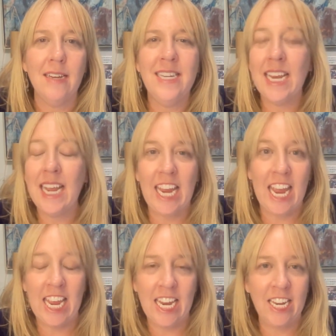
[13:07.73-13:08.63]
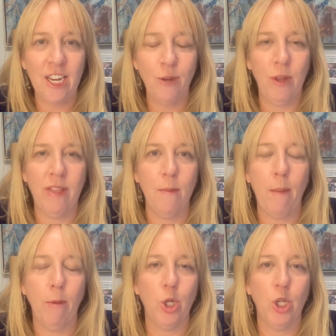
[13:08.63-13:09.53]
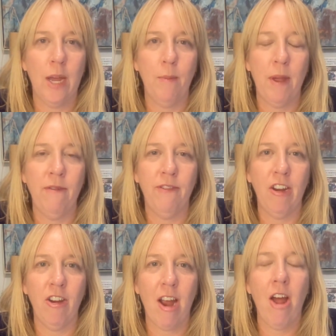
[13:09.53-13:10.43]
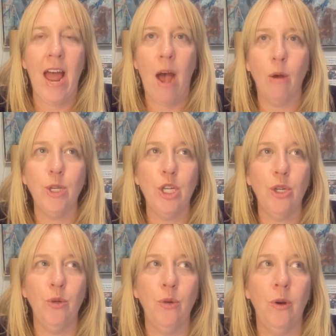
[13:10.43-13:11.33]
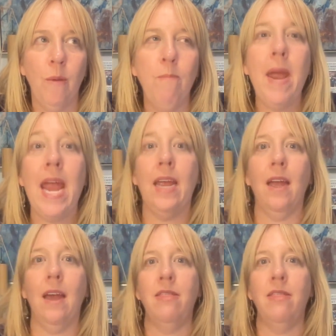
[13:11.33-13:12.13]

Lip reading: digging in with the membership and figuring out how to make